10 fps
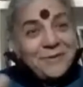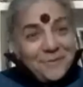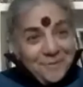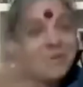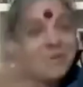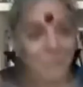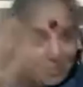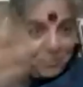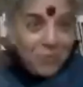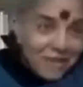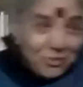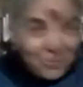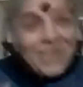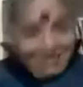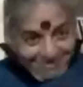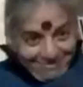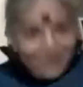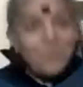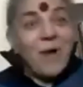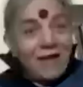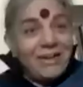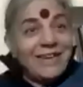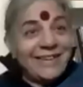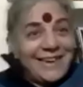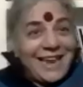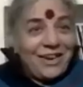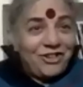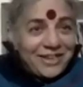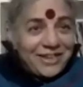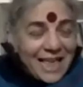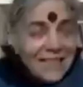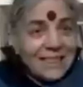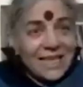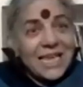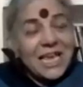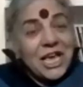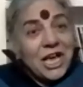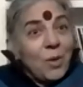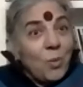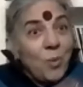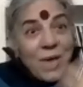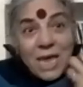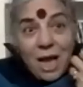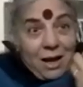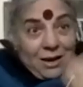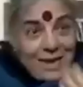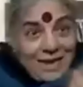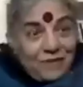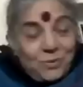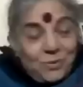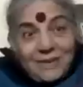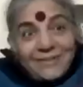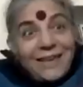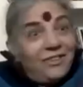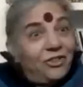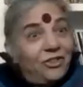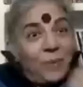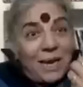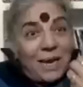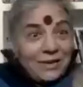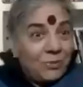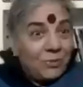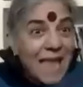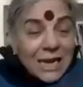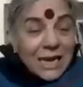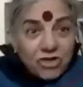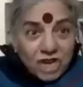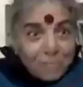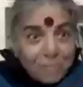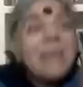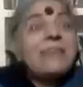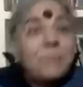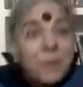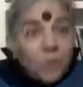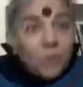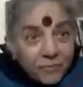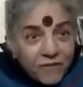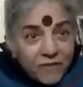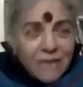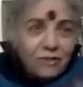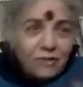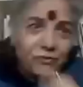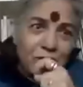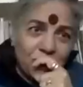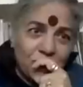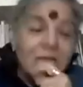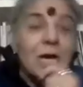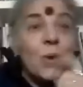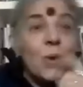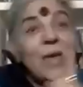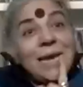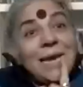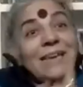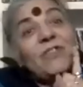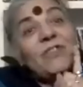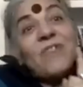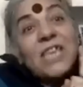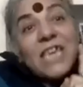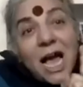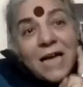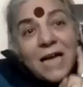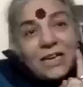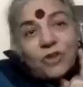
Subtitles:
But we breathe when our interconnection is healthy. We are linked with our senses. We are linked with energy, multiple kinds of energy. We are linked with Vigyan, it's called.